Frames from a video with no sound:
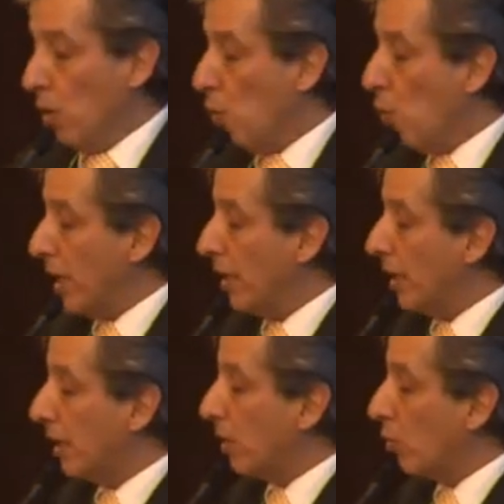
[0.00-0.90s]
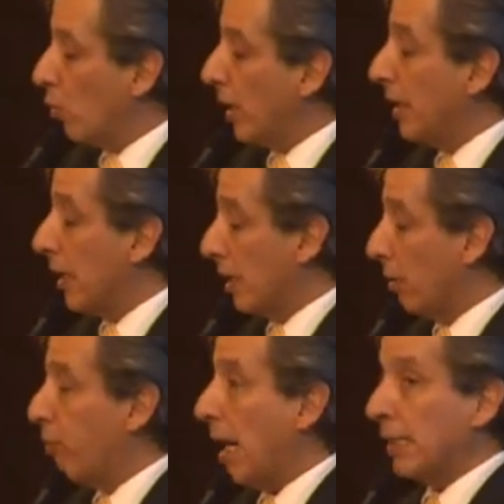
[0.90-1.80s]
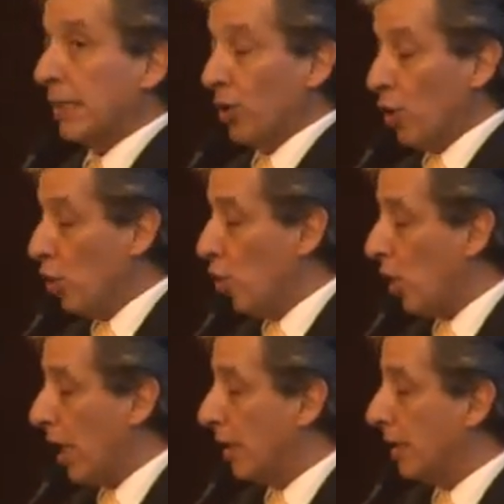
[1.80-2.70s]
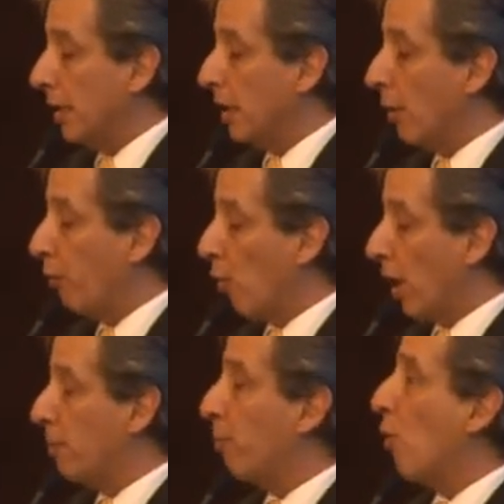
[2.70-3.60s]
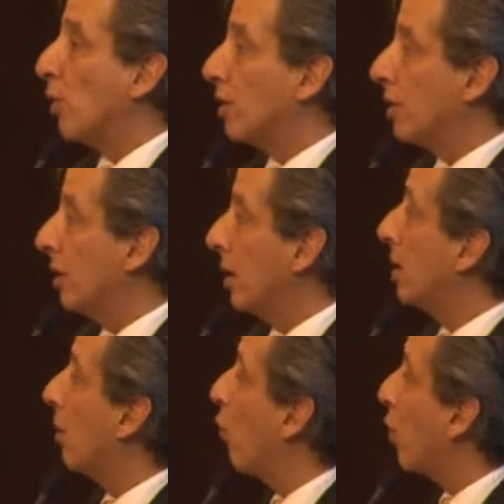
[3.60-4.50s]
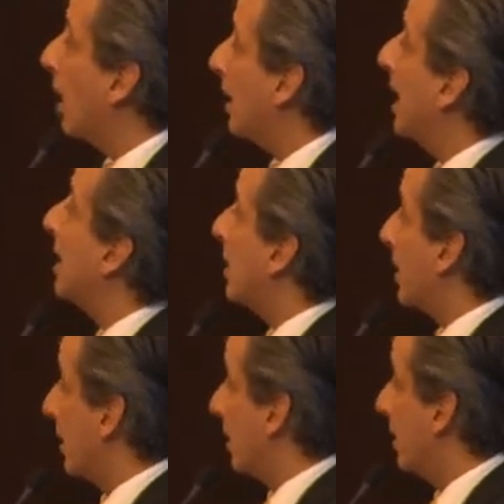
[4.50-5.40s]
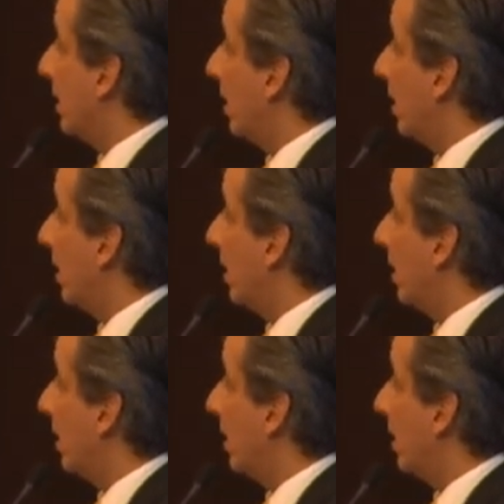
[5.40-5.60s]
we need to identify locally the focal points, the focal entities,